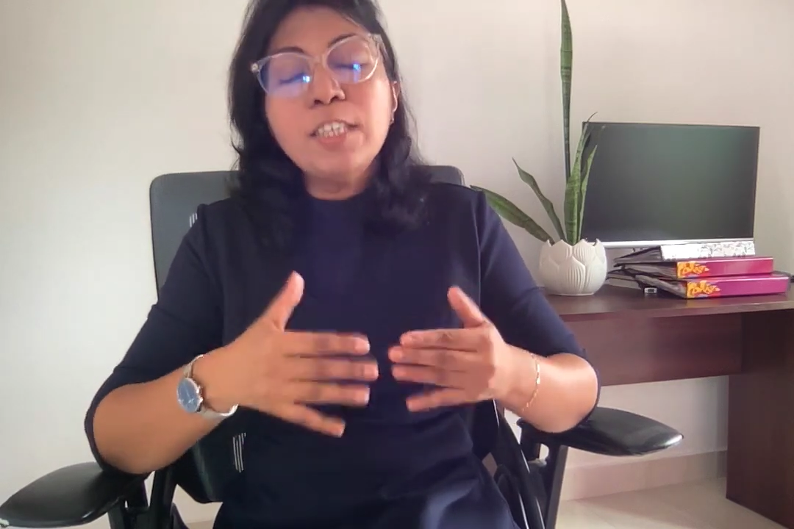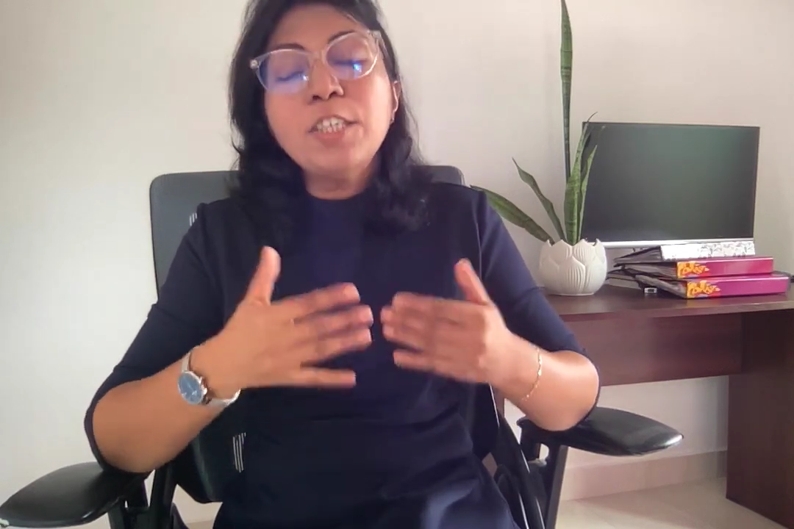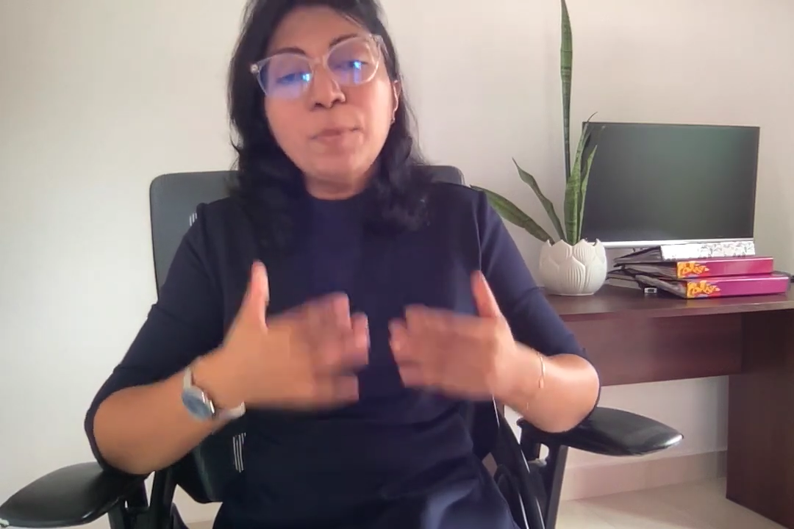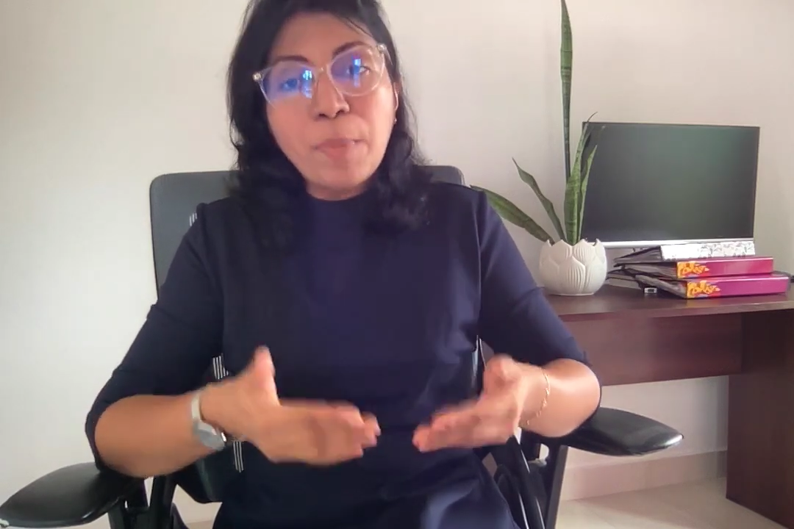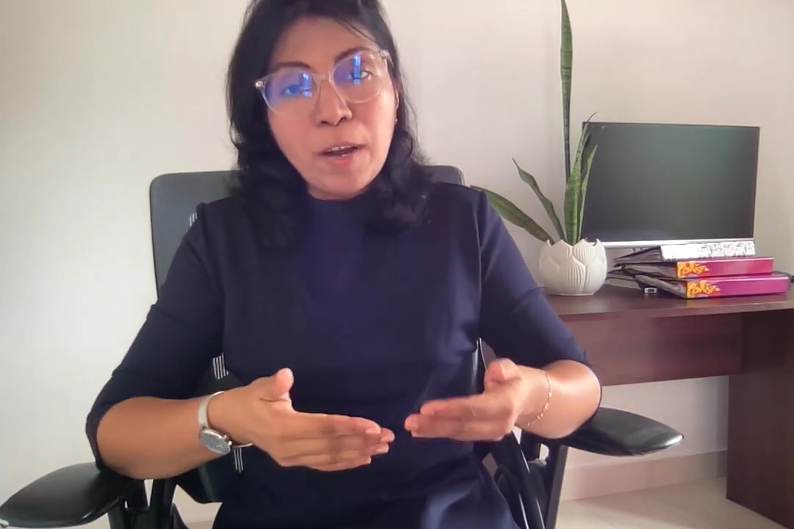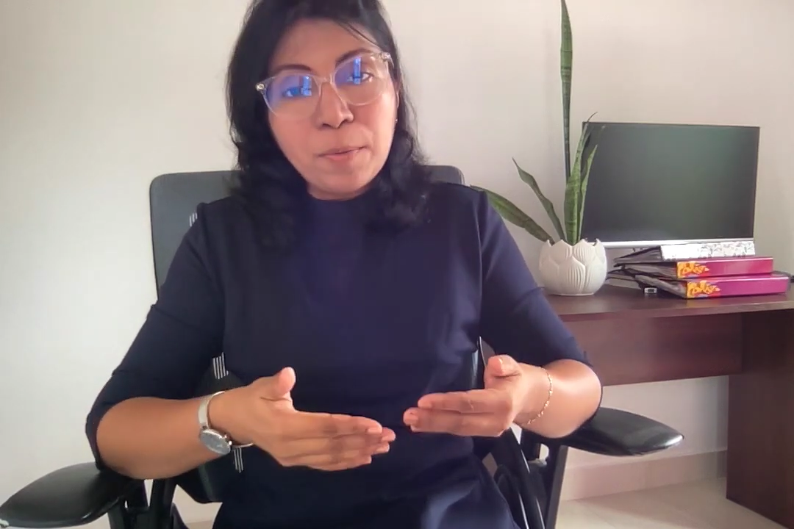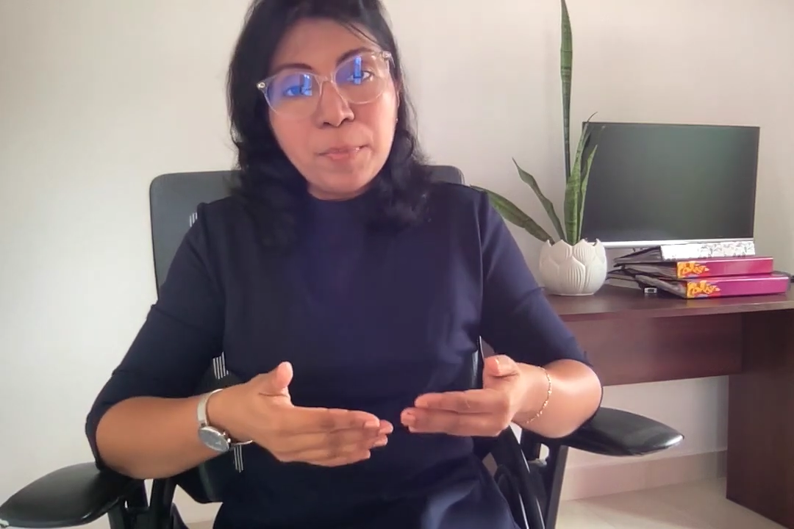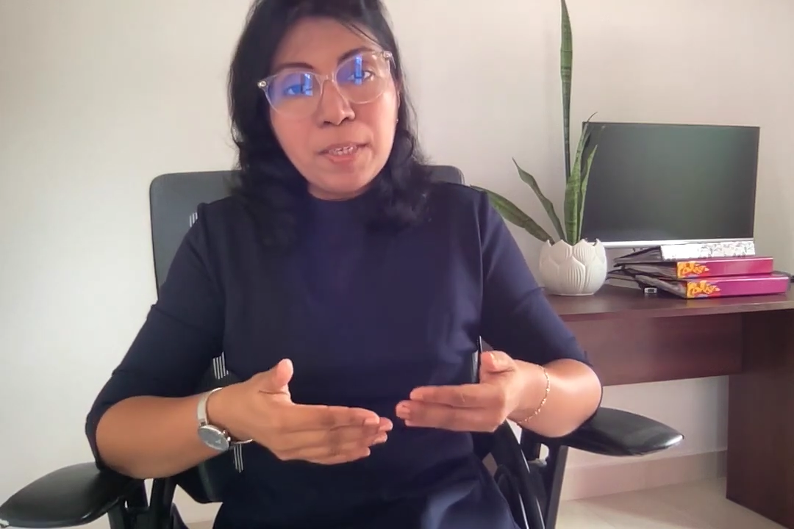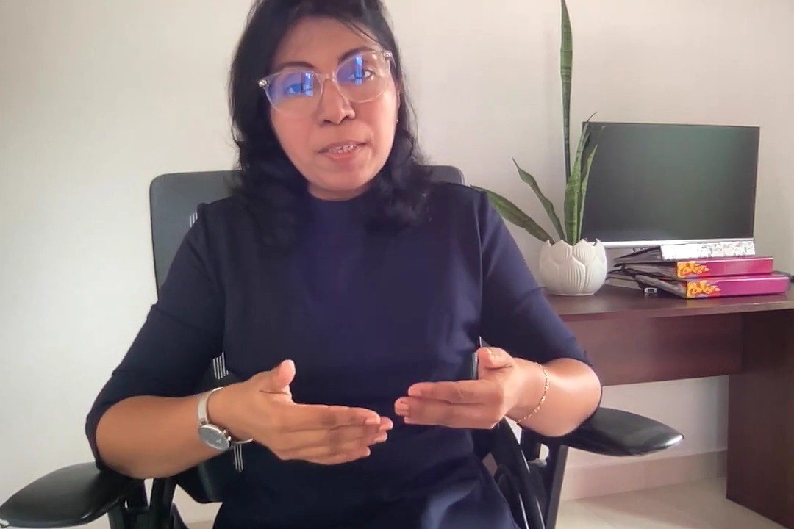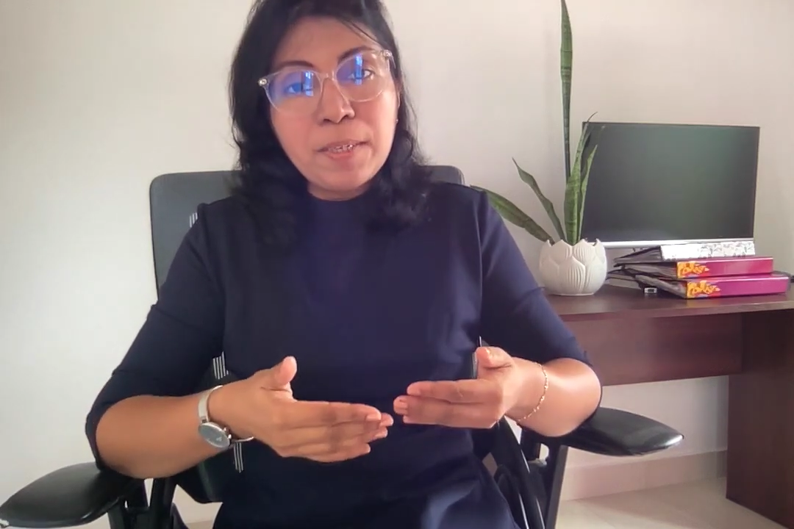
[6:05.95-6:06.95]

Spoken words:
department.